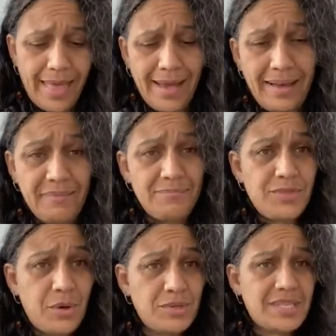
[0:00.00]

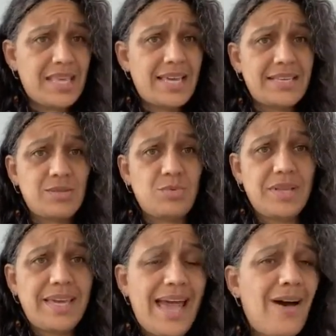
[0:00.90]
Those things
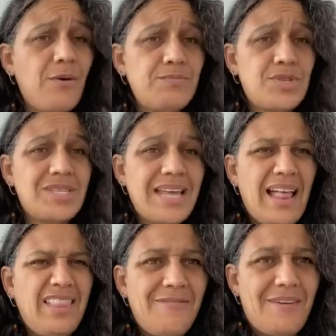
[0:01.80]
really help just
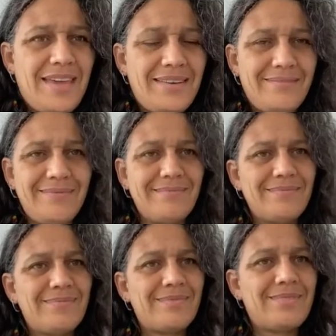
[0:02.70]
elevate
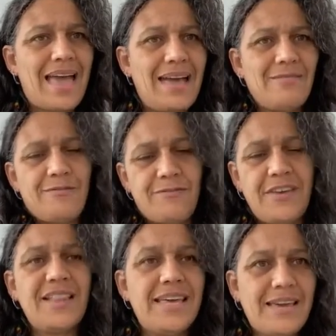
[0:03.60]
that
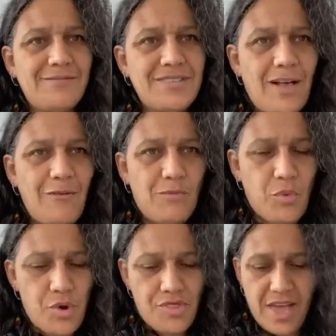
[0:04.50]
feeling of
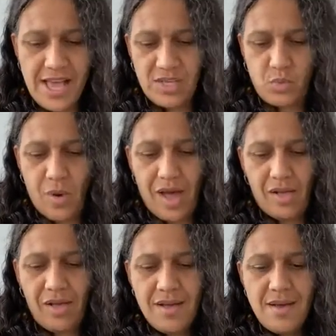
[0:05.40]
self-worth as well.